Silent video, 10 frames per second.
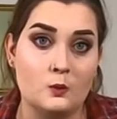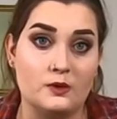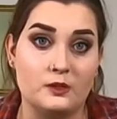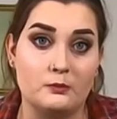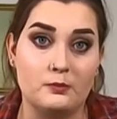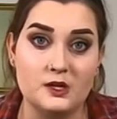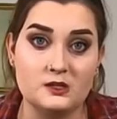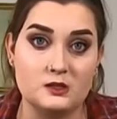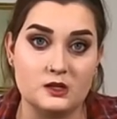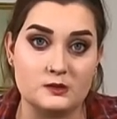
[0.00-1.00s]
with a
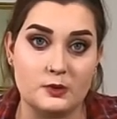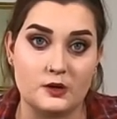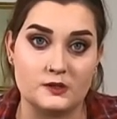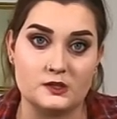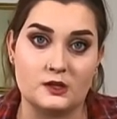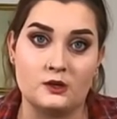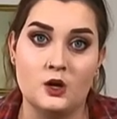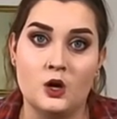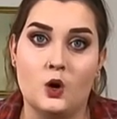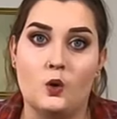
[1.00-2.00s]
business person
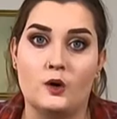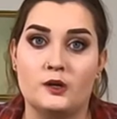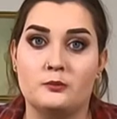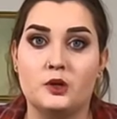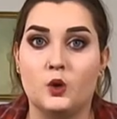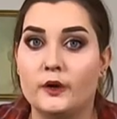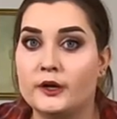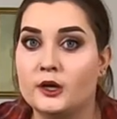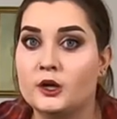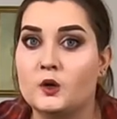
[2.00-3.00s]
or an
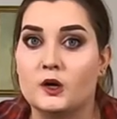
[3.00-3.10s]
employer